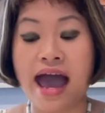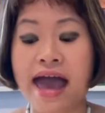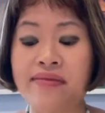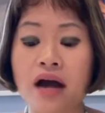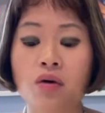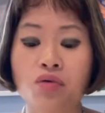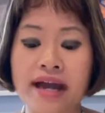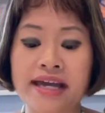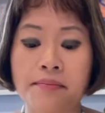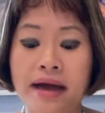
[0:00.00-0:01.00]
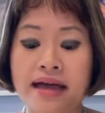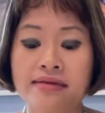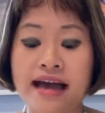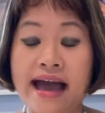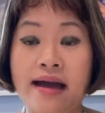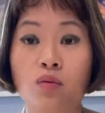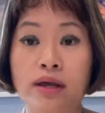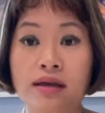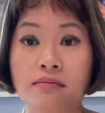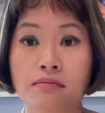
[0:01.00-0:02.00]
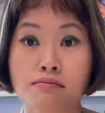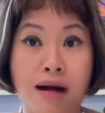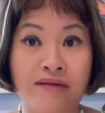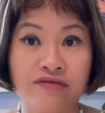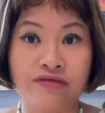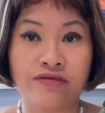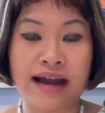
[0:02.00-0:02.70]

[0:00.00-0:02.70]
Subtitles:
And I would recommend that every month,